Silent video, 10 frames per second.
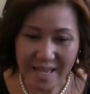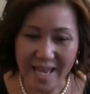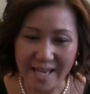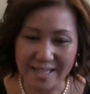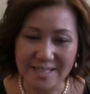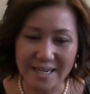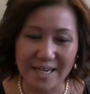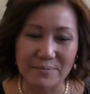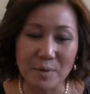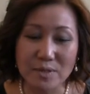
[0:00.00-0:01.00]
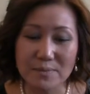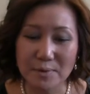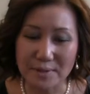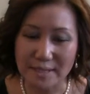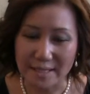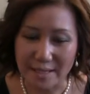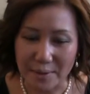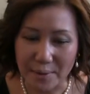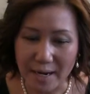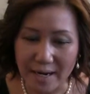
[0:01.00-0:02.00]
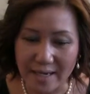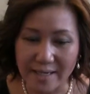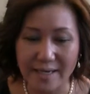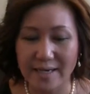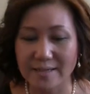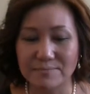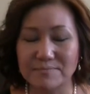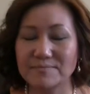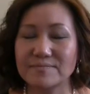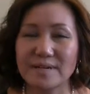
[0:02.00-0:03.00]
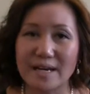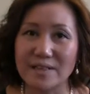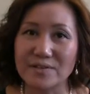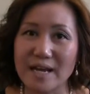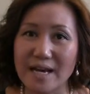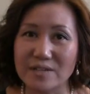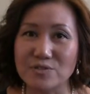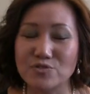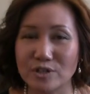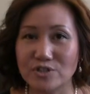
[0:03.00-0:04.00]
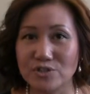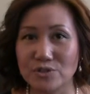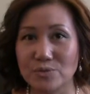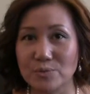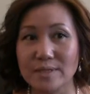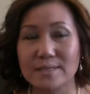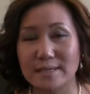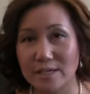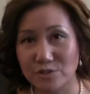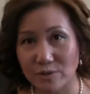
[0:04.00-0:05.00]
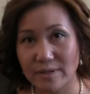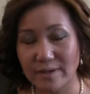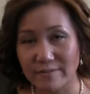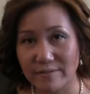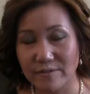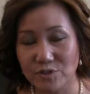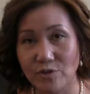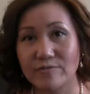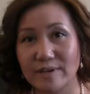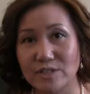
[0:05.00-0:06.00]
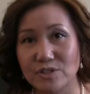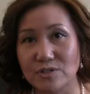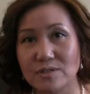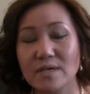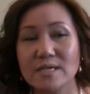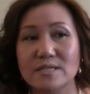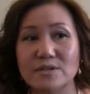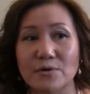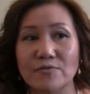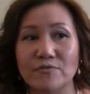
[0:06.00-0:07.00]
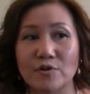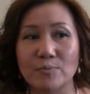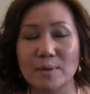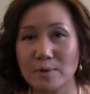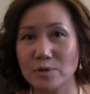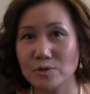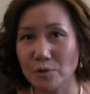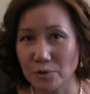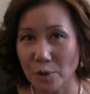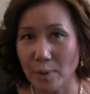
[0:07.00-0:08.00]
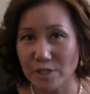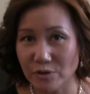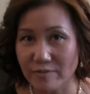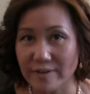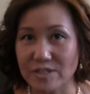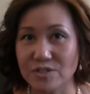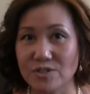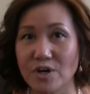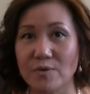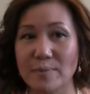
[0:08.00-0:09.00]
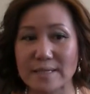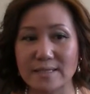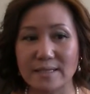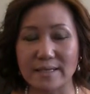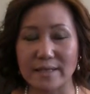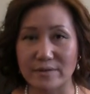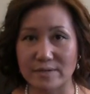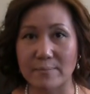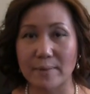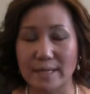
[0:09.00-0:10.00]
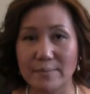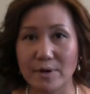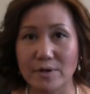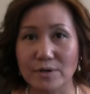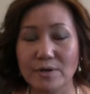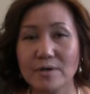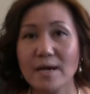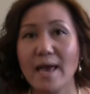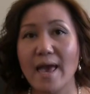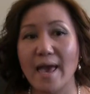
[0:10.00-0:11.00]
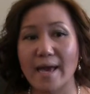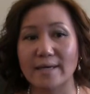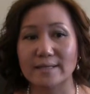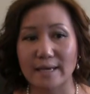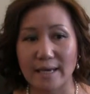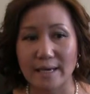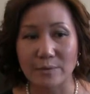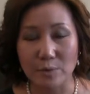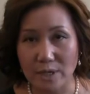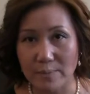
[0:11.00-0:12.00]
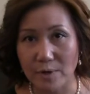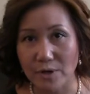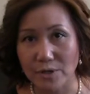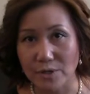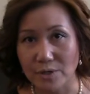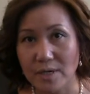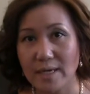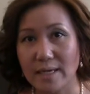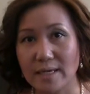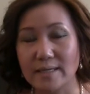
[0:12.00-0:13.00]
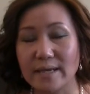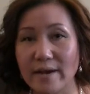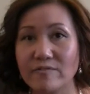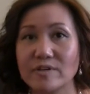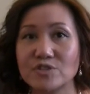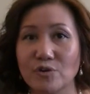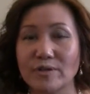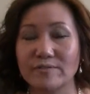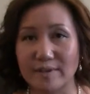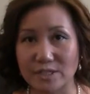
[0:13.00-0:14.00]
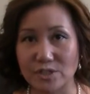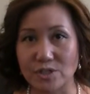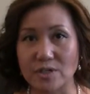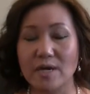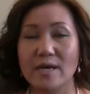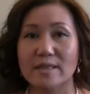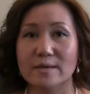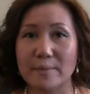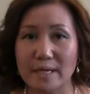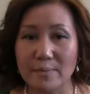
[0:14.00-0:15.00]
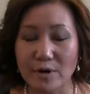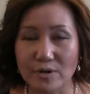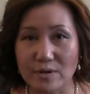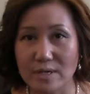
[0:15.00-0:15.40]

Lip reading: And most importantly, though, I learned how to structure real estate joint ventures. So for people who don't know what joint ventures are, basically there's a money partner and a working partner in every joint venture. The money partner